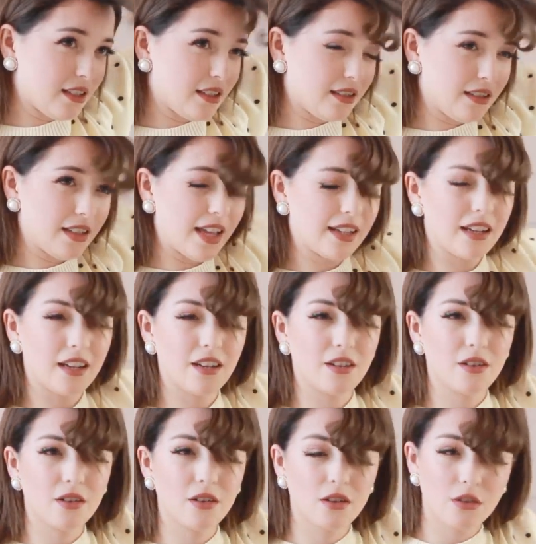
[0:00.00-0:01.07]
let go.
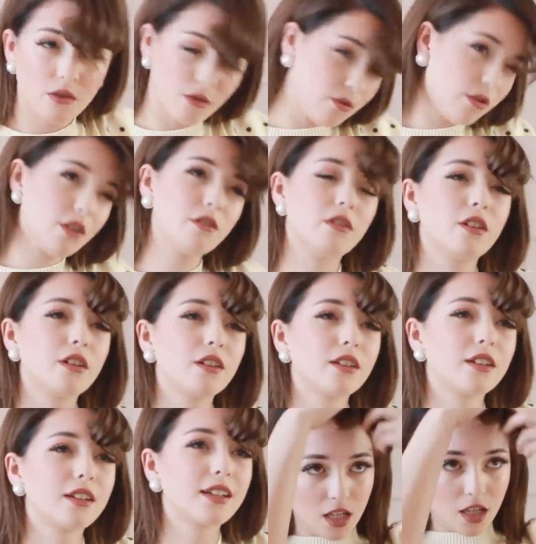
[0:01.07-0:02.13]
Woo!
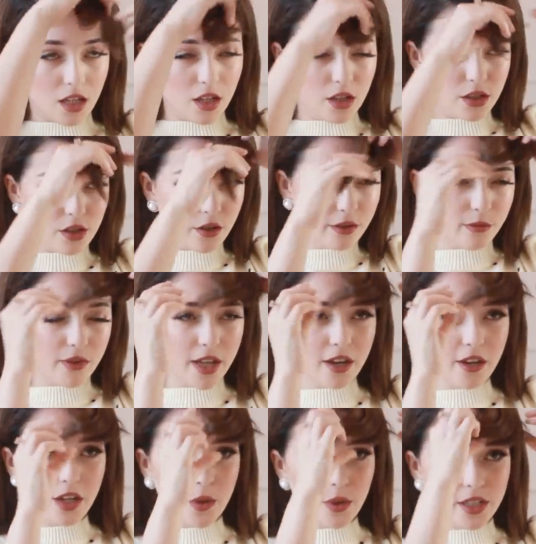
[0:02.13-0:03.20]
So from
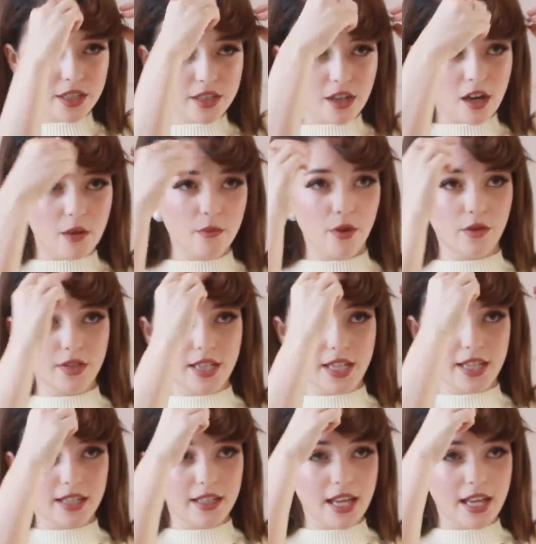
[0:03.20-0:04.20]
there you want to start molding.